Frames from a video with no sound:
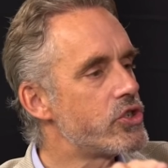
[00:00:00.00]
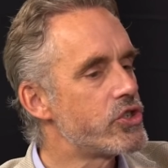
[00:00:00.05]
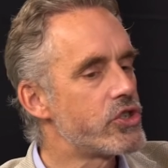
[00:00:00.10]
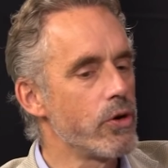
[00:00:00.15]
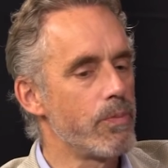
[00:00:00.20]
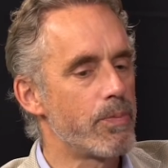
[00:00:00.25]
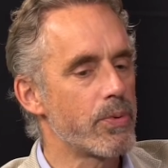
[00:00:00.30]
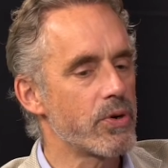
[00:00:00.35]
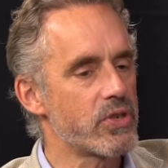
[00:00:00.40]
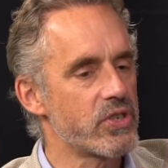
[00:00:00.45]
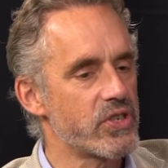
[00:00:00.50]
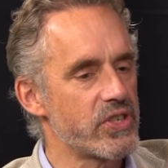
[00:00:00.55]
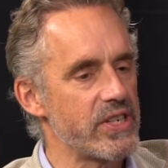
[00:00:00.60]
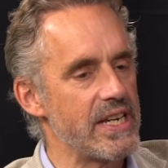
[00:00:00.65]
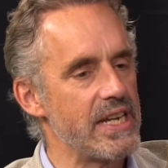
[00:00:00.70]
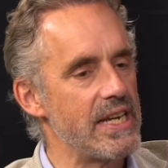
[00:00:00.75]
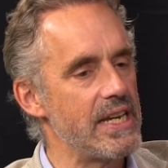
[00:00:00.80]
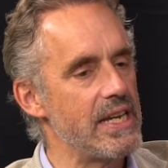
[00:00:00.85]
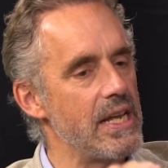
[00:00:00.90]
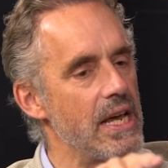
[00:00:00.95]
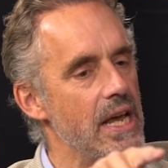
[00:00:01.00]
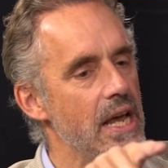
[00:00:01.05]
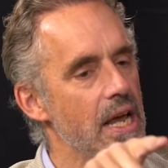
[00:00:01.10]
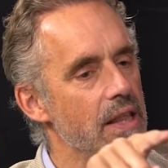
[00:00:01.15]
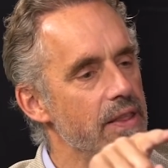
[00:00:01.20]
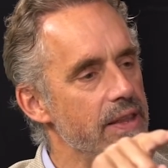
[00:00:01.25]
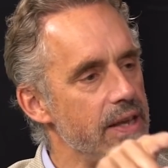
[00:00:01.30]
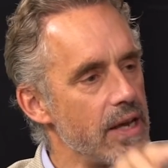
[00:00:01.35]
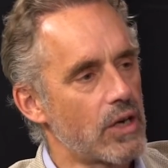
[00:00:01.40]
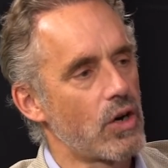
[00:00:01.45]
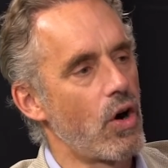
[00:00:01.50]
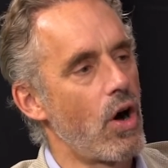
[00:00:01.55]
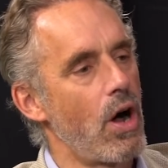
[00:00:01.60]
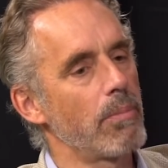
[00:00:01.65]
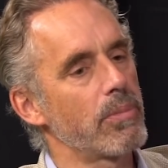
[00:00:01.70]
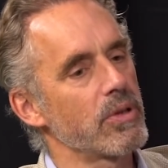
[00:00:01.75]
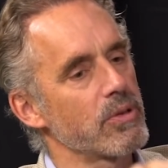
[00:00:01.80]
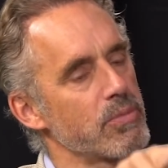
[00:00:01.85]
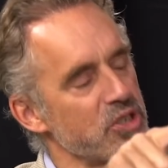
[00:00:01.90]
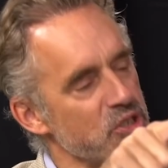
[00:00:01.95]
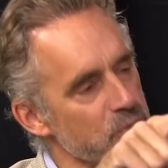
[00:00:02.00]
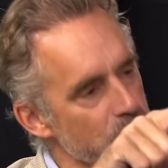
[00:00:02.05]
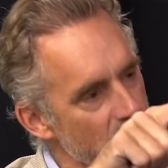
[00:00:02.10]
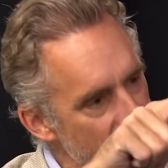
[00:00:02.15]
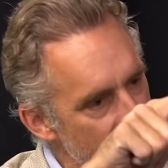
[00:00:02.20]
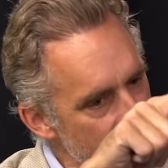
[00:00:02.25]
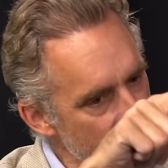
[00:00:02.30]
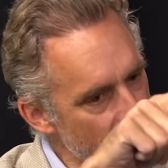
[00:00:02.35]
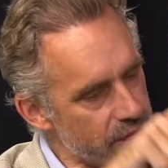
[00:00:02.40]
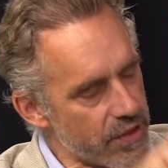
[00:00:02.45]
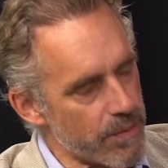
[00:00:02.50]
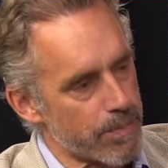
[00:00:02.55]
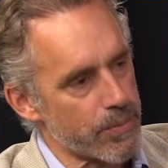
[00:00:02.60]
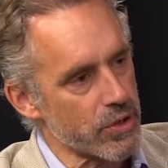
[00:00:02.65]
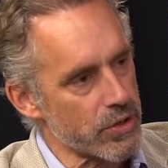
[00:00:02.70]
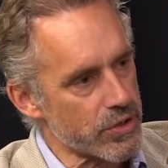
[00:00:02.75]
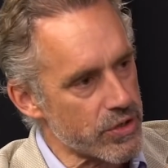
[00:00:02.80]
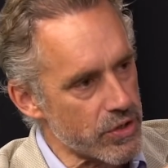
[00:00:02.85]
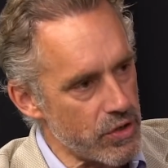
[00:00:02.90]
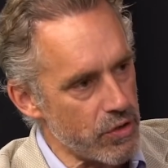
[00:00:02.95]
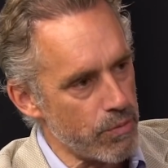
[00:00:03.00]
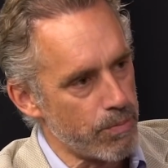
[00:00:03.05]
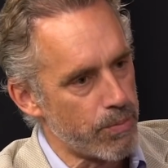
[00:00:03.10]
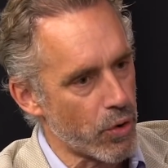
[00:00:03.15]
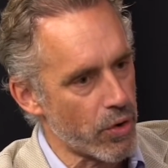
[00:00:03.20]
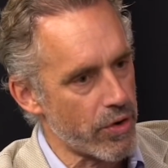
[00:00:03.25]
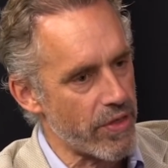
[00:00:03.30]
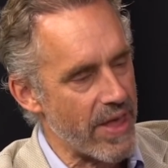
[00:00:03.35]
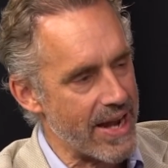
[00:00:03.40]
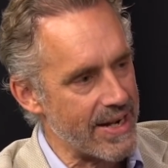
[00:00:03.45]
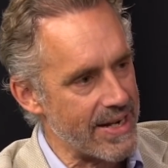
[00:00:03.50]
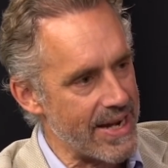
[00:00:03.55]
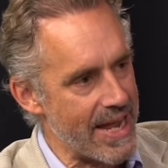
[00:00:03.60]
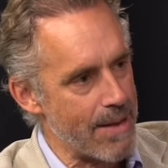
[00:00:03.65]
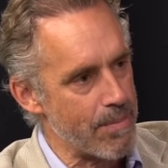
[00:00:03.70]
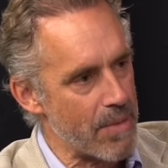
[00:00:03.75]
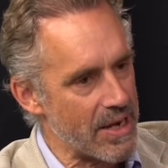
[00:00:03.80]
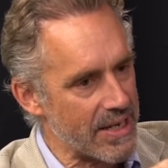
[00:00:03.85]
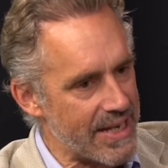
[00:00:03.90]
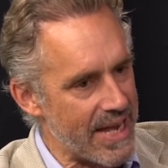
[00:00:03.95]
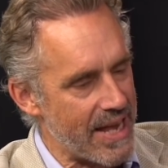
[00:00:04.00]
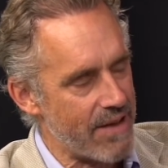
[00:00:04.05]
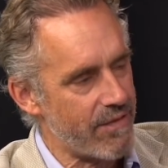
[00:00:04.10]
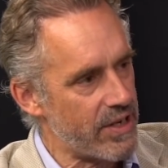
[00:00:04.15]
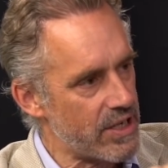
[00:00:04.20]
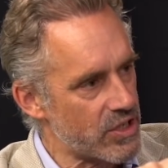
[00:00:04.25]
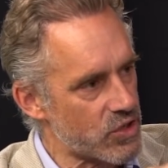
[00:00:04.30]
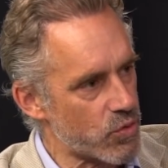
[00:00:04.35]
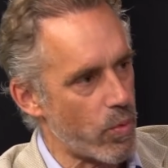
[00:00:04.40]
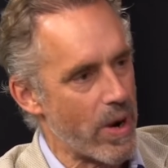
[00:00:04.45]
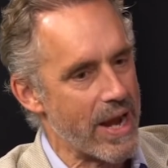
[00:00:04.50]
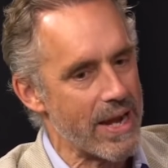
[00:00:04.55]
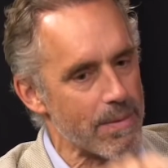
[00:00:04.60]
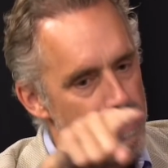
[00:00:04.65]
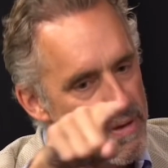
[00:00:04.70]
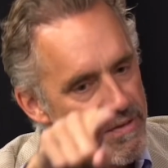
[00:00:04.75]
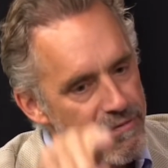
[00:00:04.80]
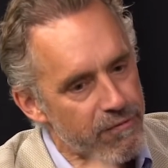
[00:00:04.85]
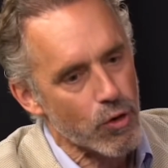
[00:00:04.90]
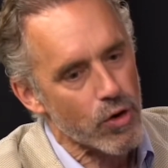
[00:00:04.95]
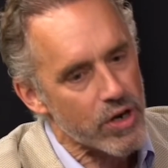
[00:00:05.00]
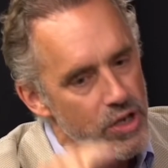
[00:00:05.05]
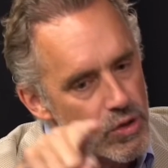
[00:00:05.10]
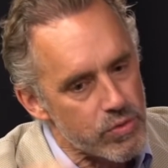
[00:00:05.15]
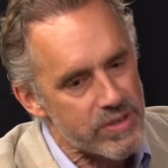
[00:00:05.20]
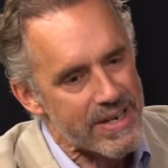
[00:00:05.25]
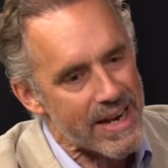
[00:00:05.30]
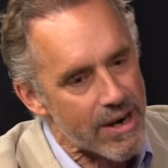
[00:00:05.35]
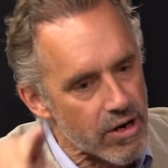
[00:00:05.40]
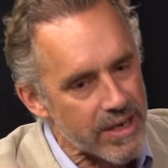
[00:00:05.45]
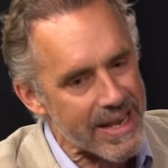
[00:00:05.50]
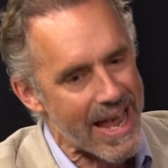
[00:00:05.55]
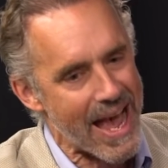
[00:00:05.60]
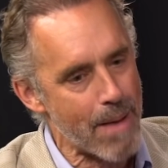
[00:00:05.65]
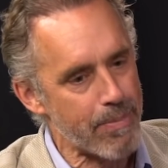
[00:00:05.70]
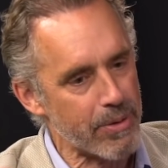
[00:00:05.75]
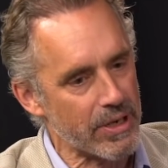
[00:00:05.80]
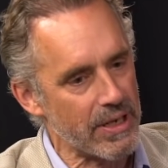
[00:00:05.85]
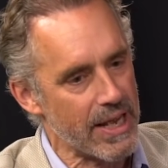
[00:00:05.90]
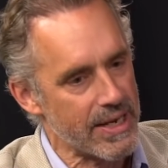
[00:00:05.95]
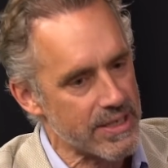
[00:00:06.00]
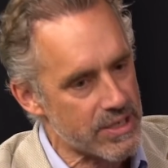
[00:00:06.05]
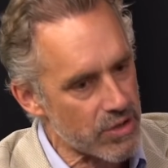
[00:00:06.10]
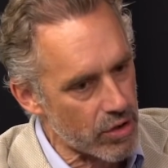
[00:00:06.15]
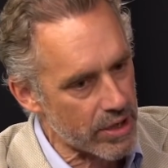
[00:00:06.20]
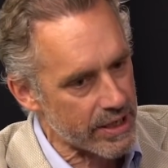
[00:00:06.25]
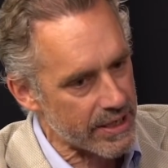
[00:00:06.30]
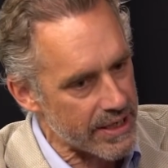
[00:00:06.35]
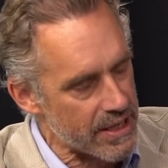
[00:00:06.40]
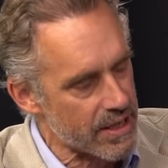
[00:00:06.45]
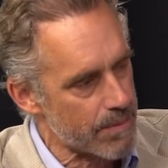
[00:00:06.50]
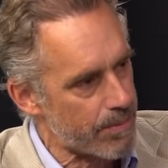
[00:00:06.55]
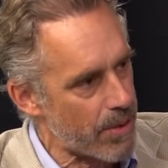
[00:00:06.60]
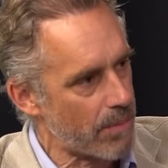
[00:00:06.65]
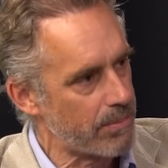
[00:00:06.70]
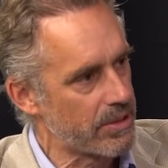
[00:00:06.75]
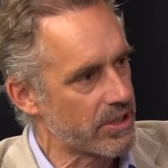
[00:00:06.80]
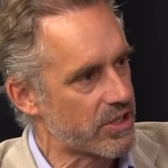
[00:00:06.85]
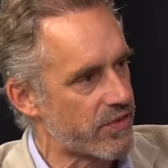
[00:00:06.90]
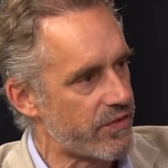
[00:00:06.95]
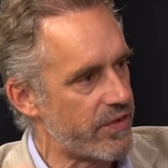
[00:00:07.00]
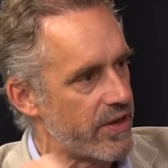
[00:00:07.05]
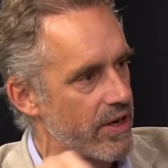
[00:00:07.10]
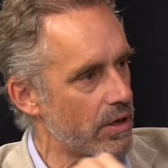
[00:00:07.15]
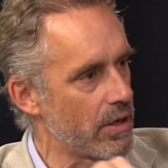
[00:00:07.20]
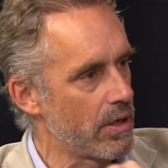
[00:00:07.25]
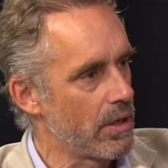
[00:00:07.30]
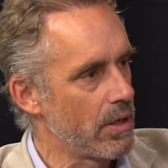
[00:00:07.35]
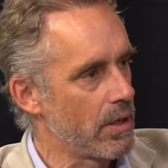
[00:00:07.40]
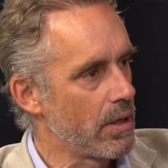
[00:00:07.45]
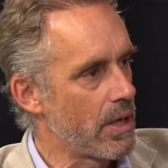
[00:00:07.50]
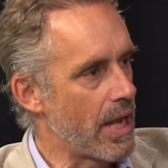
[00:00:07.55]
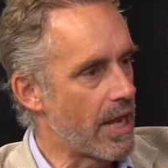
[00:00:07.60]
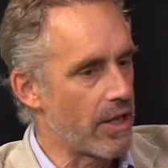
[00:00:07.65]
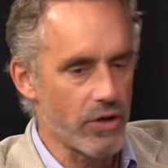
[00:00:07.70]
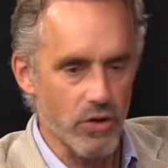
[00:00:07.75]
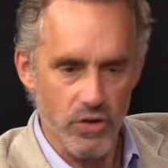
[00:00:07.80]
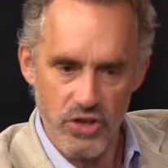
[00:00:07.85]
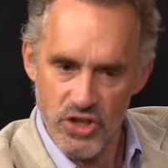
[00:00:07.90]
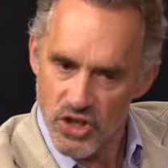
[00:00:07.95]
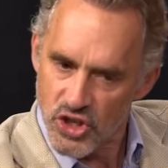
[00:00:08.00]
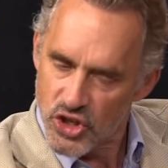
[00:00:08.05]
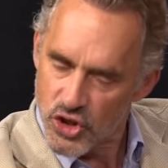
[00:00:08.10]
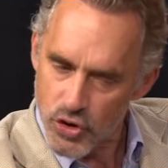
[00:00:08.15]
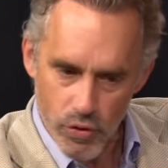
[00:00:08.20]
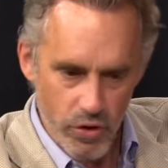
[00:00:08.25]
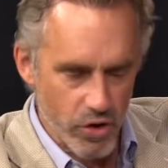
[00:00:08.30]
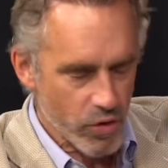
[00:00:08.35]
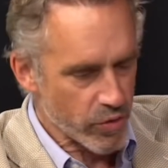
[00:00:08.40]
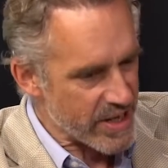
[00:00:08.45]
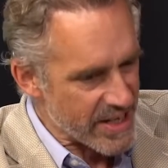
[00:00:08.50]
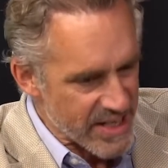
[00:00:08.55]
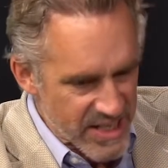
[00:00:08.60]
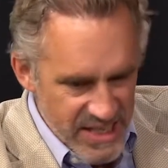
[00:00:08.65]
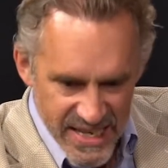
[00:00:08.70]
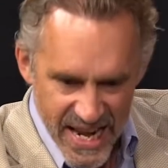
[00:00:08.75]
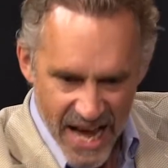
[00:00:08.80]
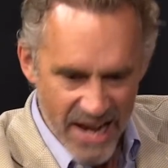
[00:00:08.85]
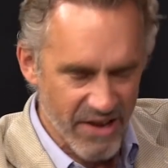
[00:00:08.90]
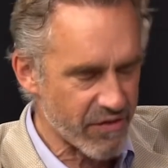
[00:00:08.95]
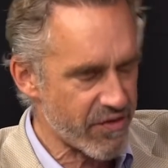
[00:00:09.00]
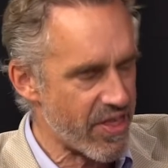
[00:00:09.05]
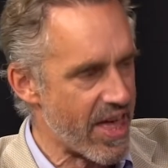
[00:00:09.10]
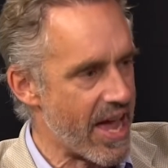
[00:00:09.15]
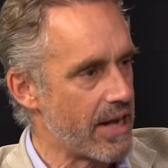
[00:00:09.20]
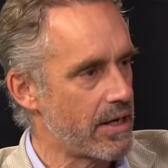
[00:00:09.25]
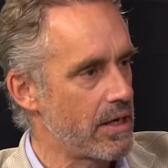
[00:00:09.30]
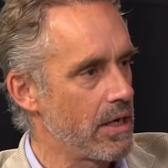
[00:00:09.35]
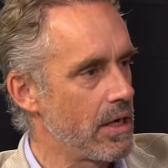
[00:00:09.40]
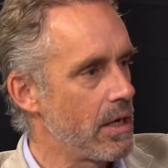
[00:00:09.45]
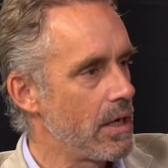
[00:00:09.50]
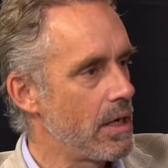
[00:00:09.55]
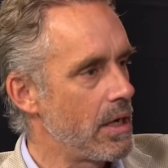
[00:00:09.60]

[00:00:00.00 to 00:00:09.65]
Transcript: supersede the accomplishments of the person who bore that name and gave it its weight before you dare capitalize on it in the public sphere. And there's, Trudeau did none of that.